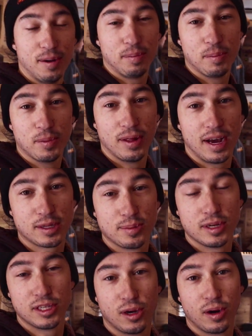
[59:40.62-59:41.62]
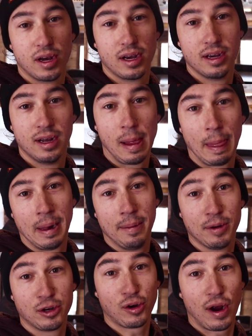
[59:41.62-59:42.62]
in Mille Lacs, Minnesota. I'm
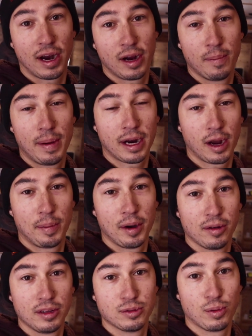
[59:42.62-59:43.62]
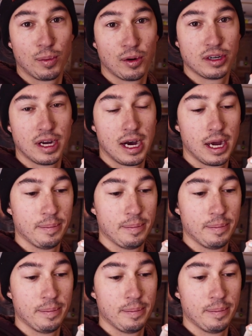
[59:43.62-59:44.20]
gonna try and come back up here at least one more time,